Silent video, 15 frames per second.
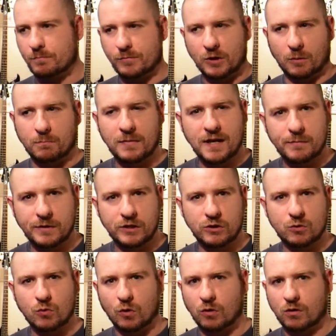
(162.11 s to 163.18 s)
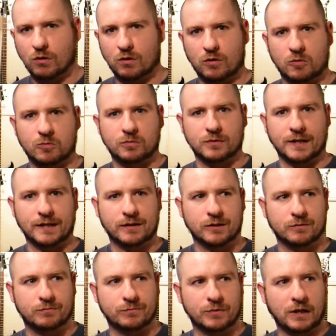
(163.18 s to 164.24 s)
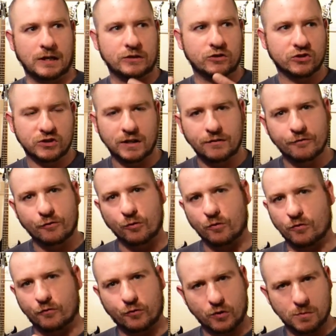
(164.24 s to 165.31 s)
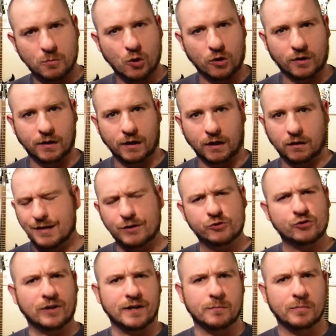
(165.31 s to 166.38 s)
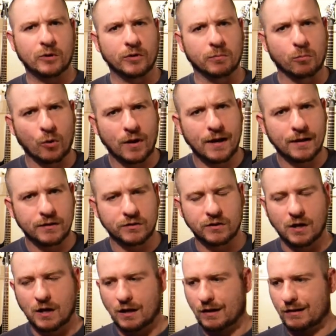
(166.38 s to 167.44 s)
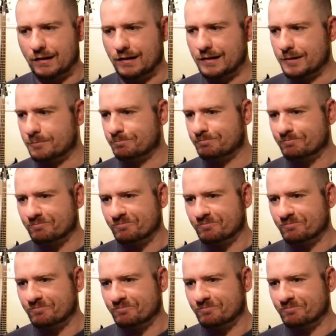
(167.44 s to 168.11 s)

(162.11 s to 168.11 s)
You know, maybe you are like just in for the marketing. You're trying to build a brand. You